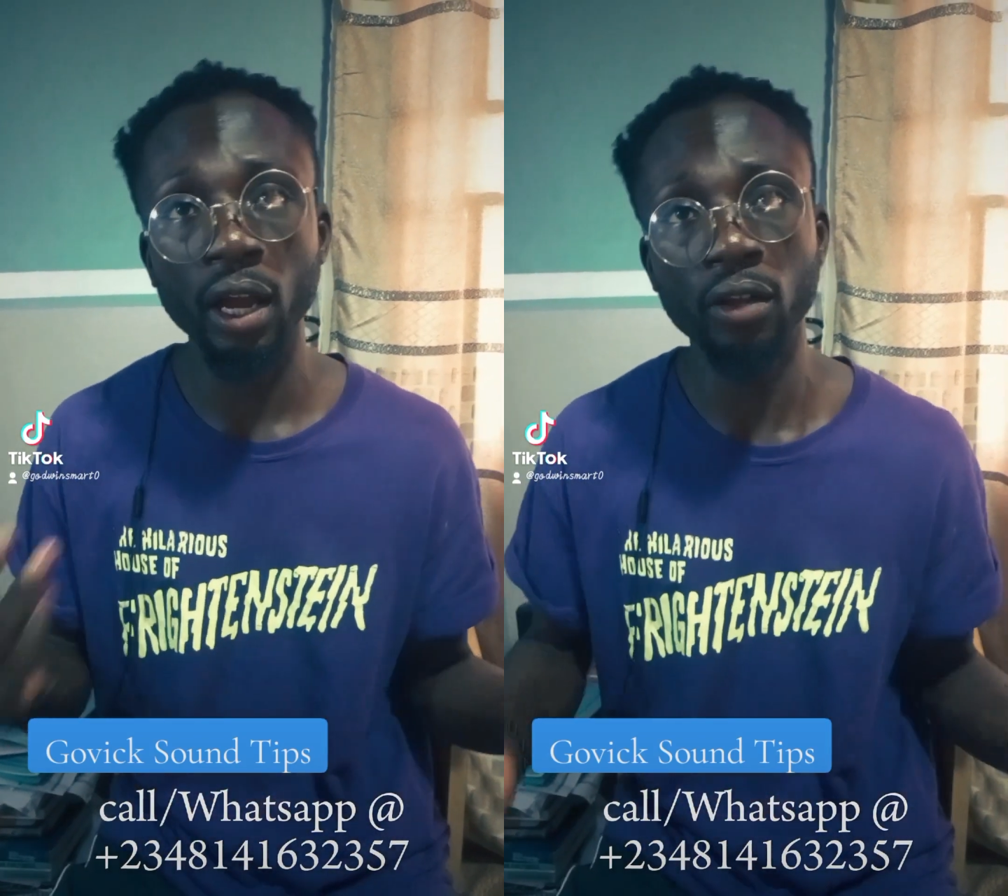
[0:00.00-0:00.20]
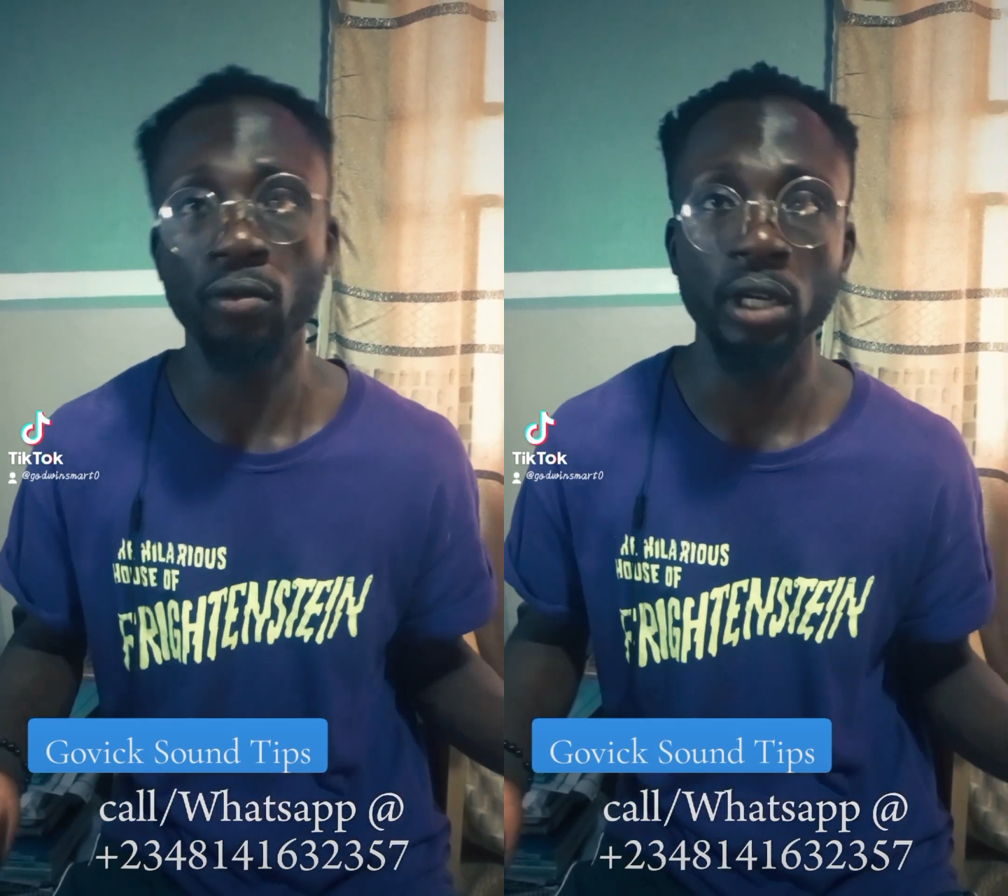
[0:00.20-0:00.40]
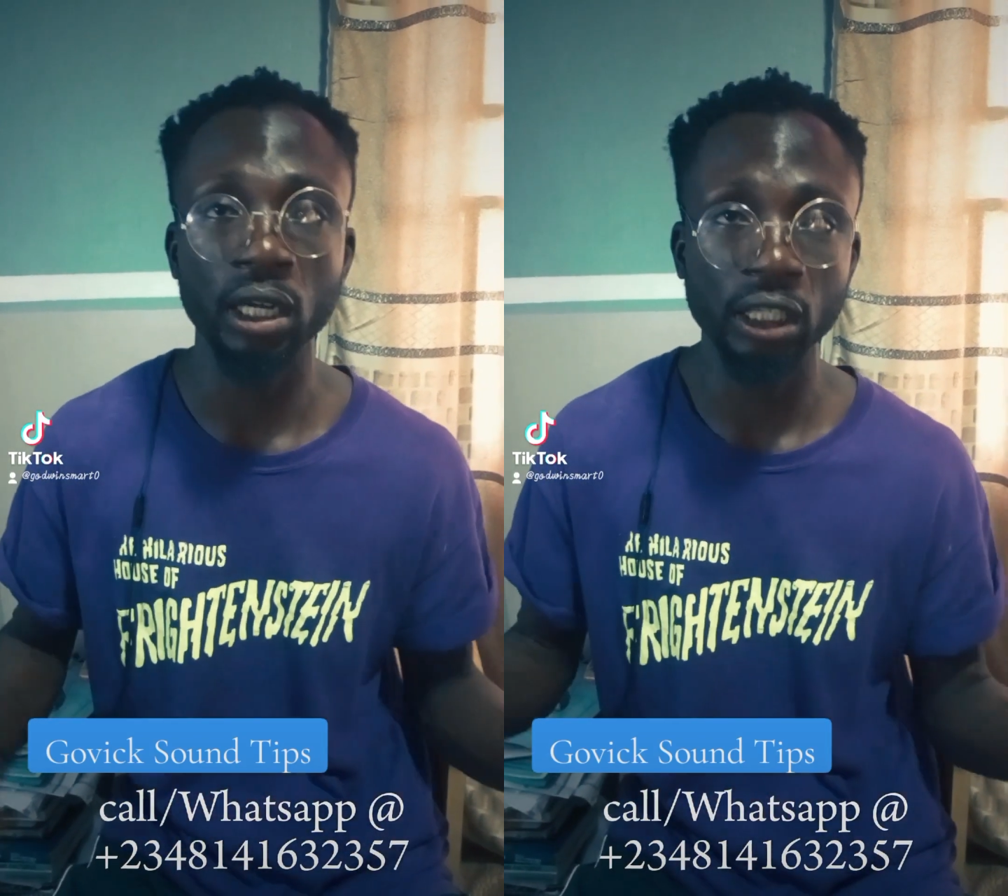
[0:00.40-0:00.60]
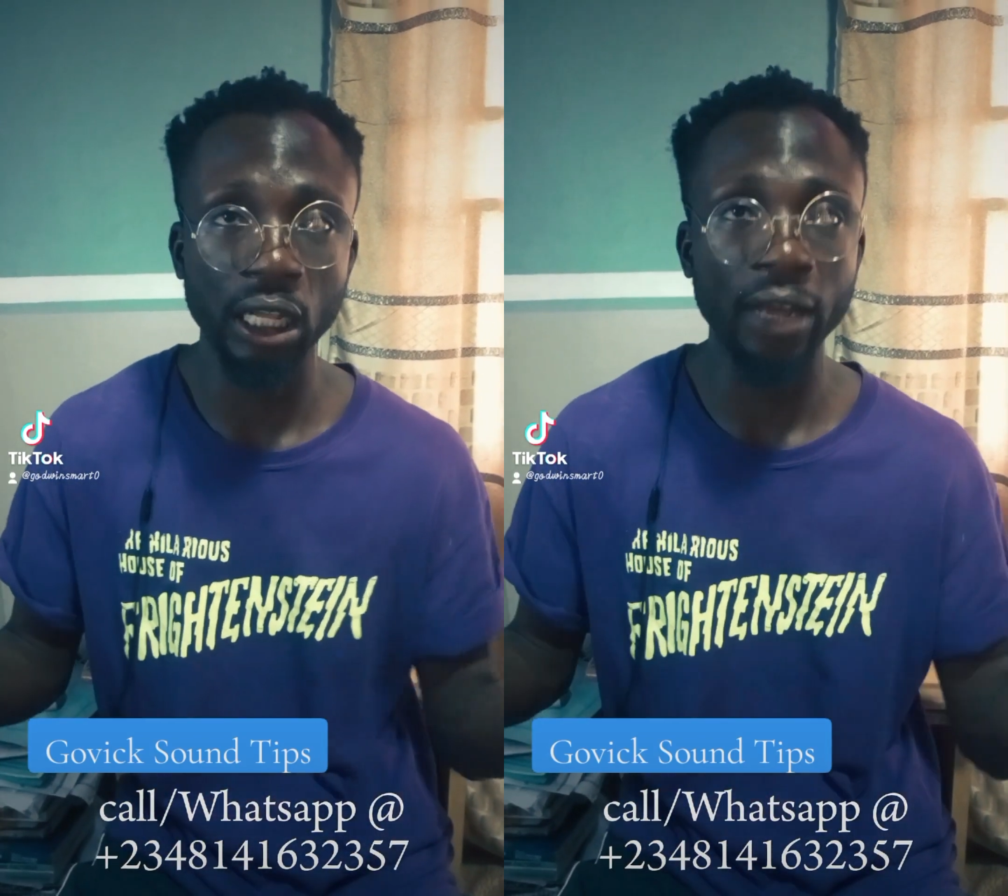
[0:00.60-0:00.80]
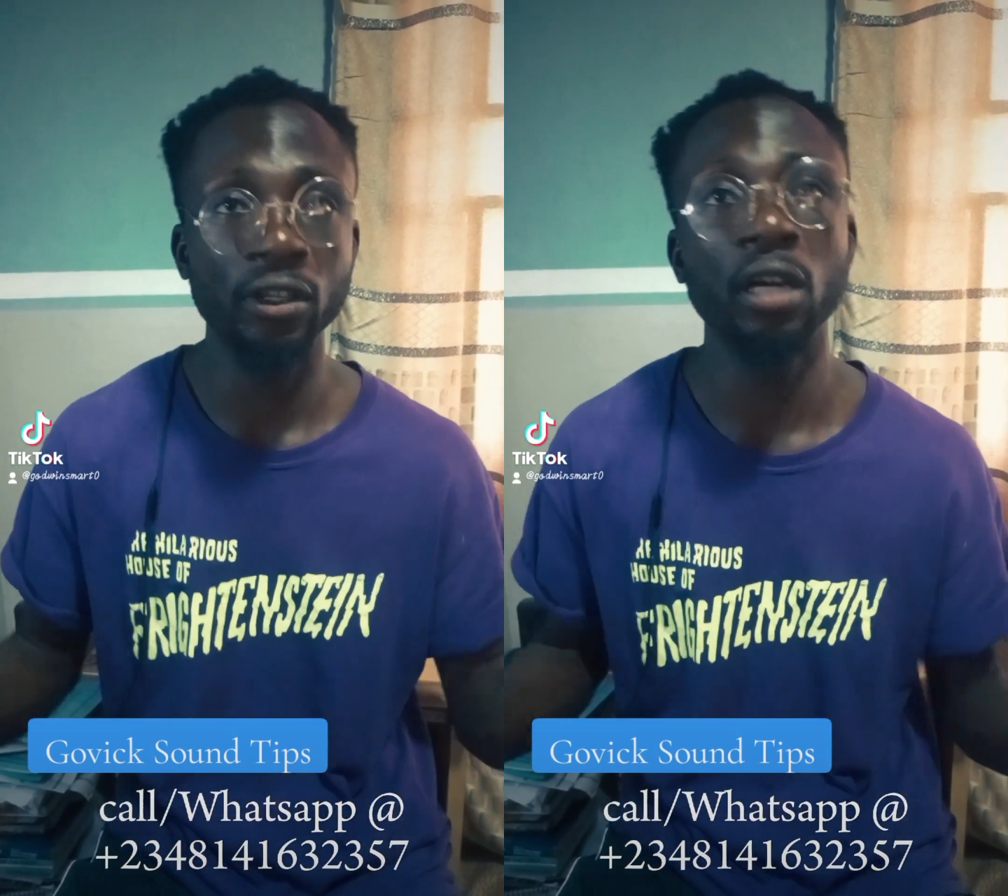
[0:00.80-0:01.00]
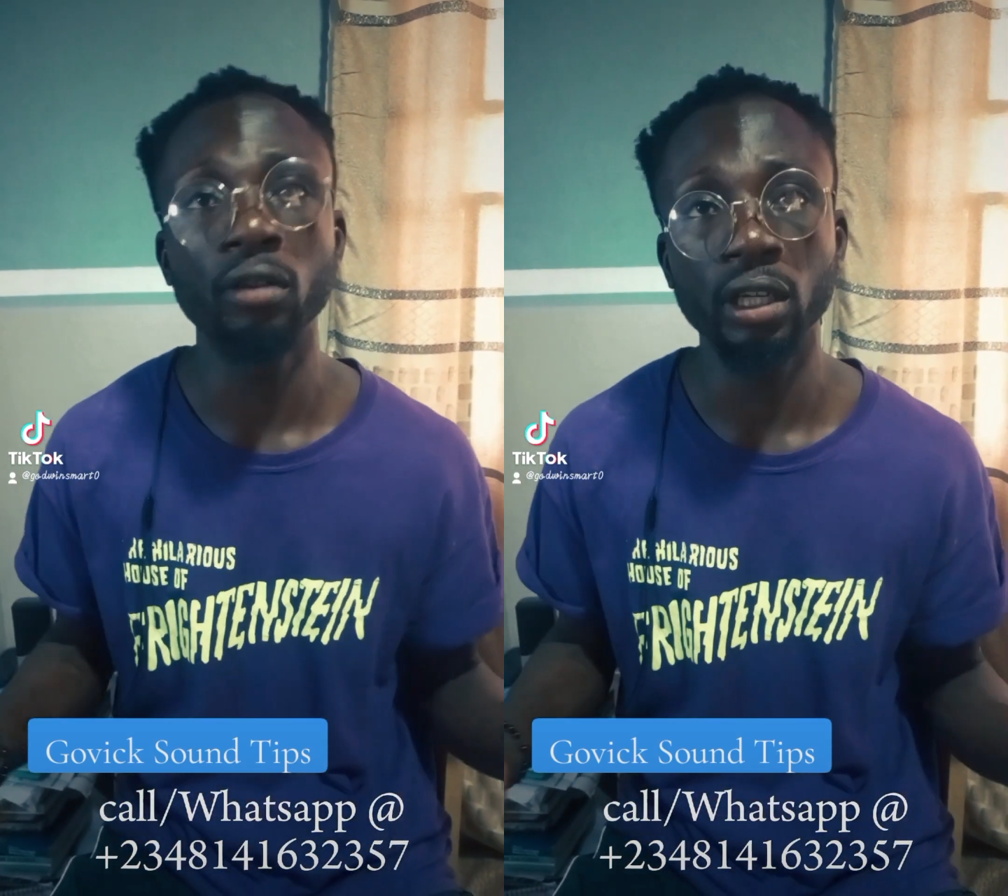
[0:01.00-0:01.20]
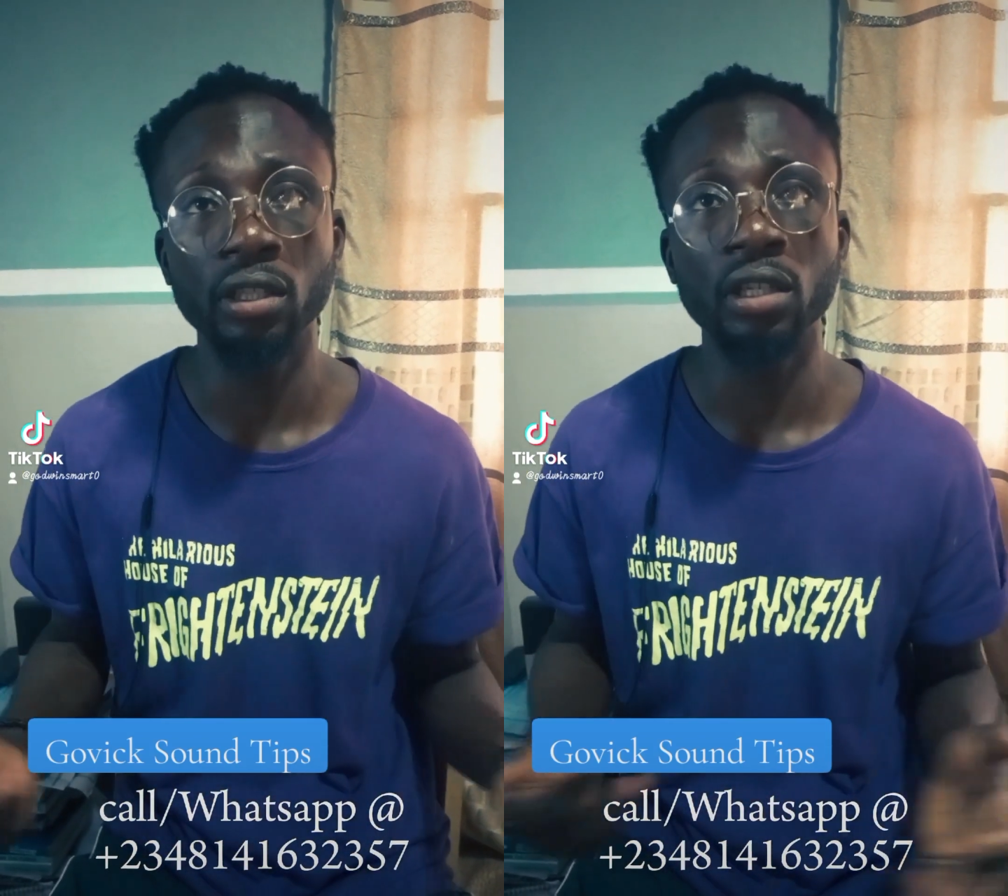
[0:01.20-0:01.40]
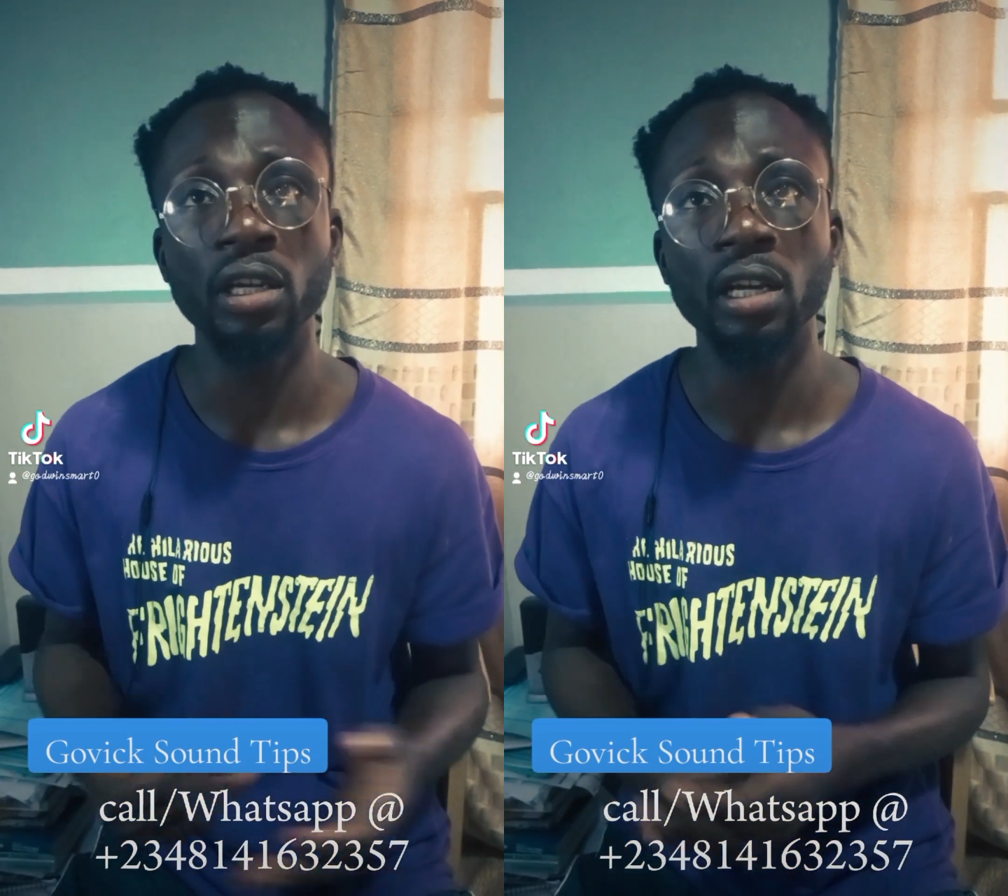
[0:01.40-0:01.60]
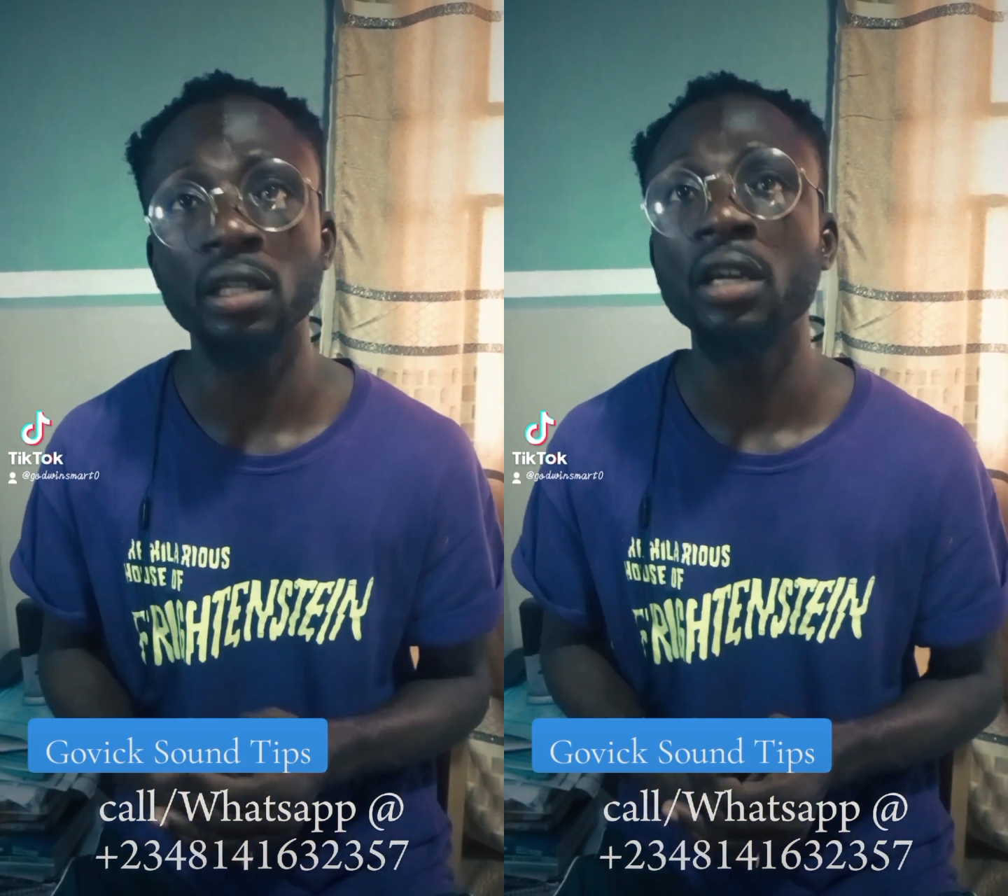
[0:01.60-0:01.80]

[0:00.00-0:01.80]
are doing as live sound engineers,